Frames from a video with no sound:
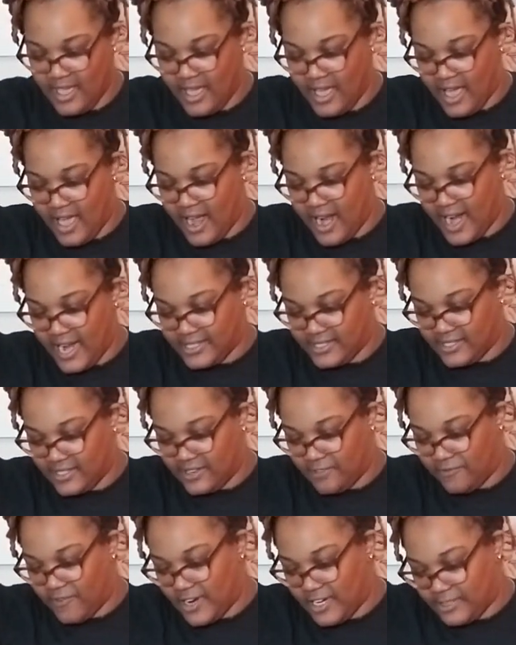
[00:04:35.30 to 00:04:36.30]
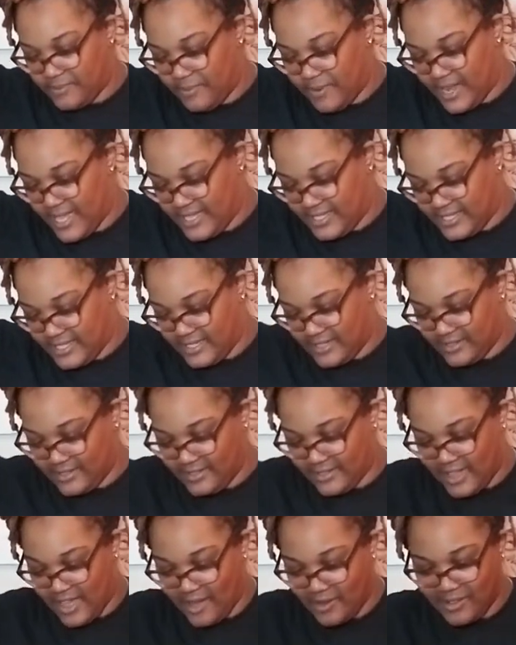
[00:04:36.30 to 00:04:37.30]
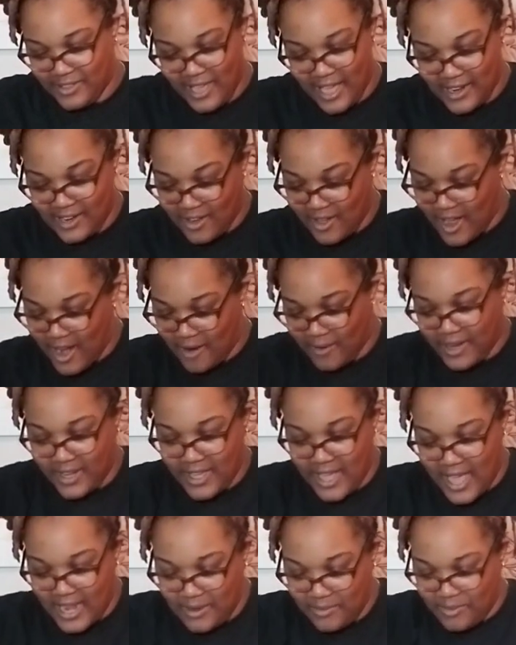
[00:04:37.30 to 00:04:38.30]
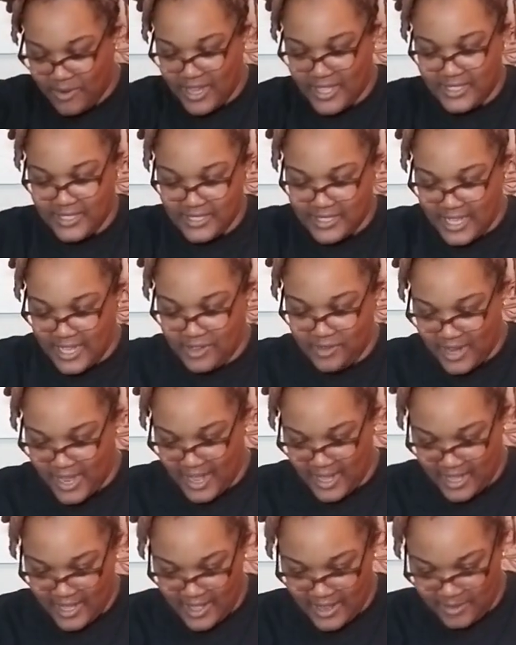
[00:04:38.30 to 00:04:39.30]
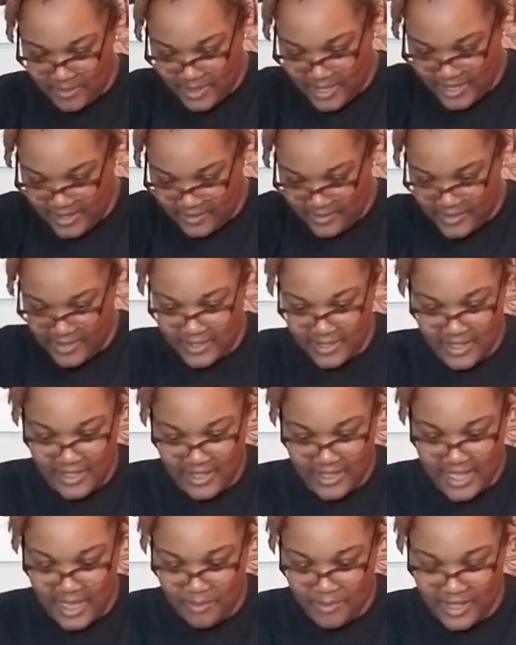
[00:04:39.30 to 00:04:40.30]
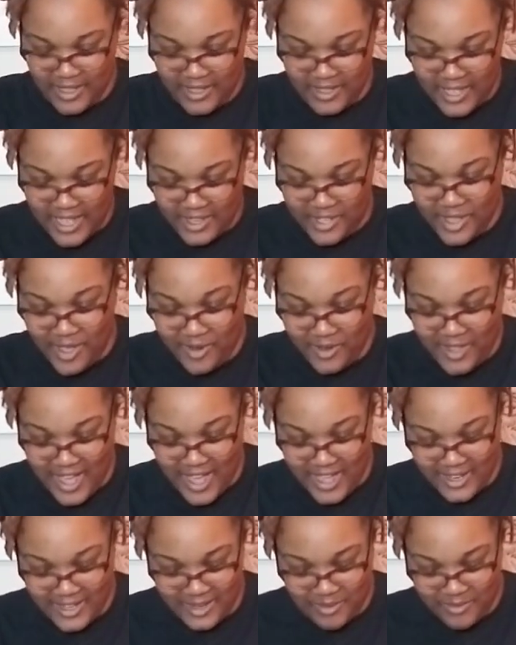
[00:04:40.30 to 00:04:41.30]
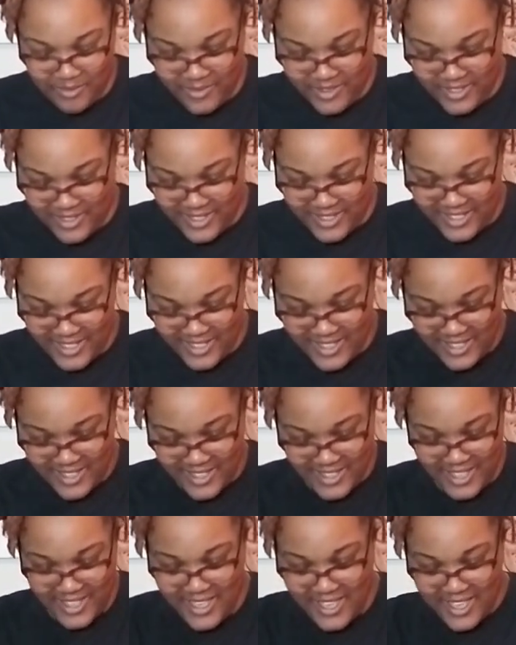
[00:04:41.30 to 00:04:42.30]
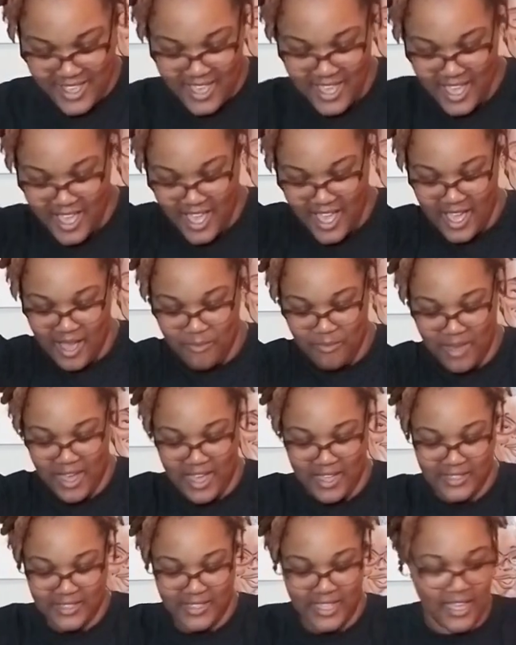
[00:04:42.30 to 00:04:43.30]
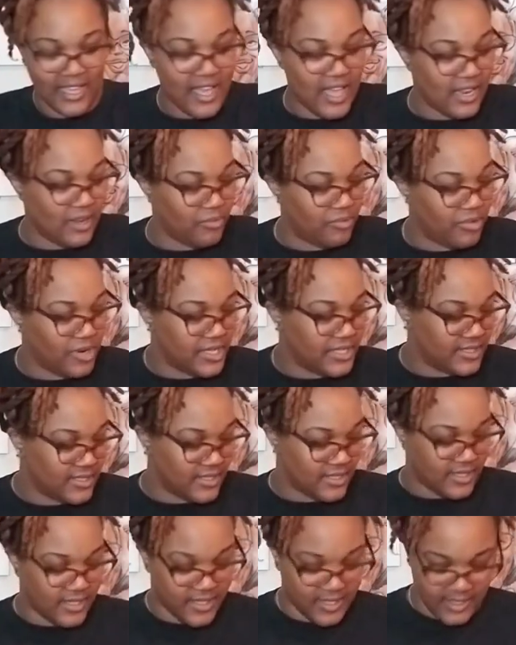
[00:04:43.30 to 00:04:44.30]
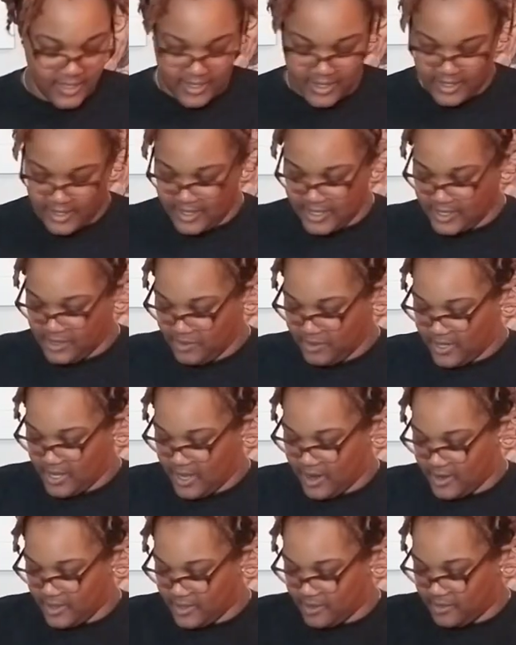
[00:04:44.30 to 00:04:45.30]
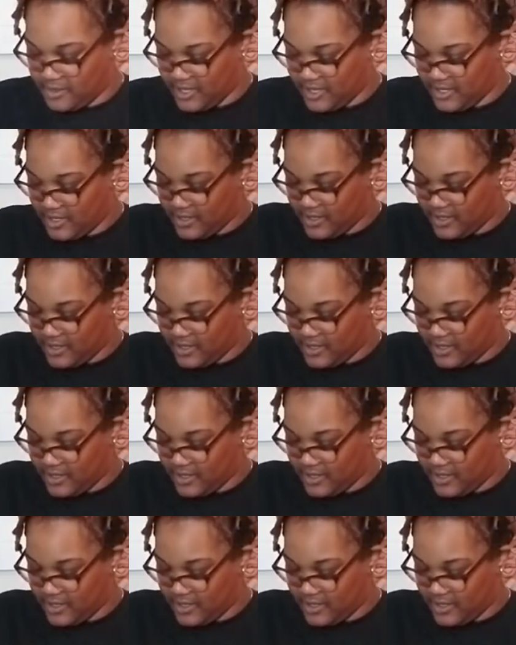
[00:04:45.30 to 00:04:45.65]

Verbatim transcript: Alright, so the first present, oh, y'all know I already call them presents, I do not call them gifts. I mean, I don't call them unboxing, I call them presents, that's, that's what they are to me.